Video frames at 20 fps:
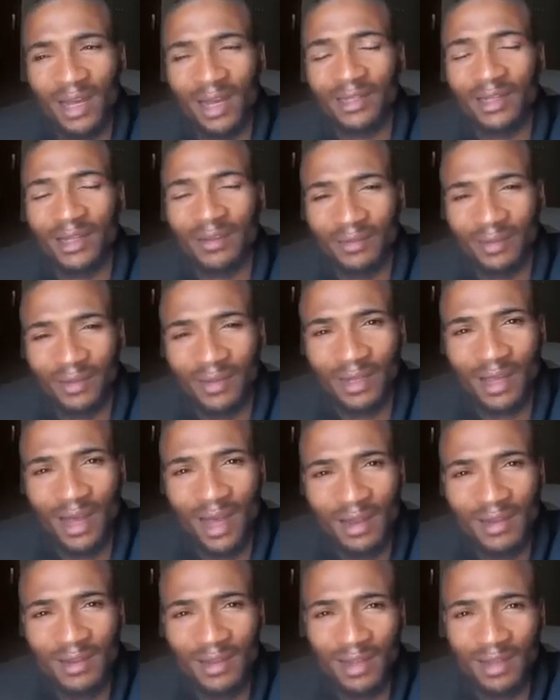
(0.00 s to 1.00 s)
and I think
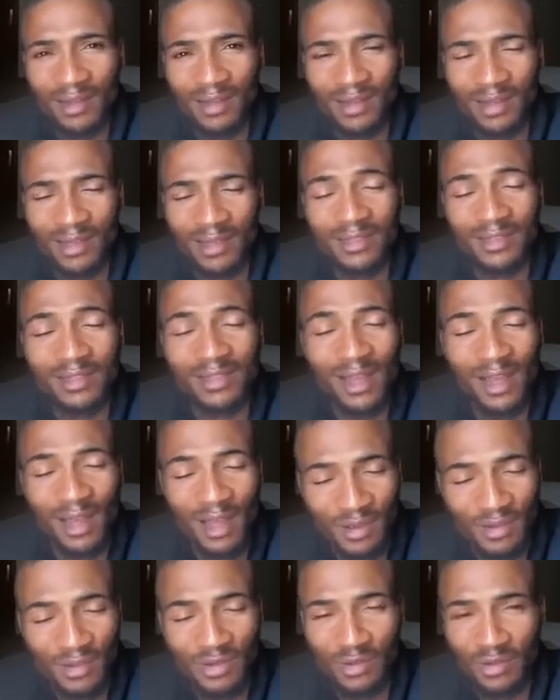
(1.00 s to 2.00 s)
Allah has
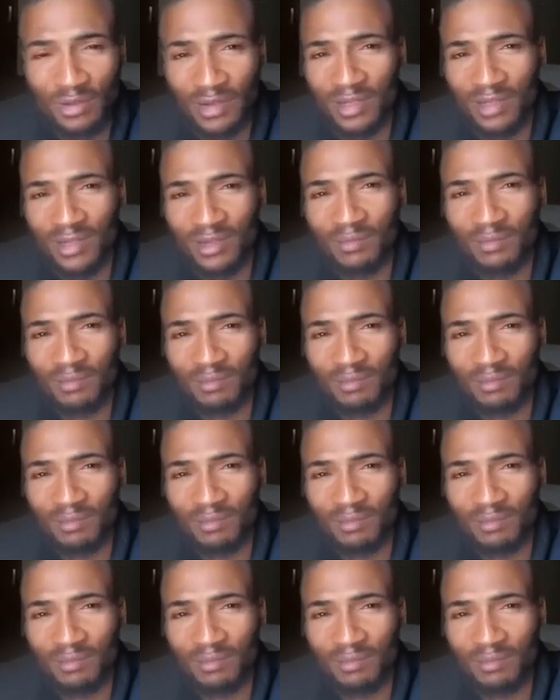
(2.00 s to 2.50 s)
actually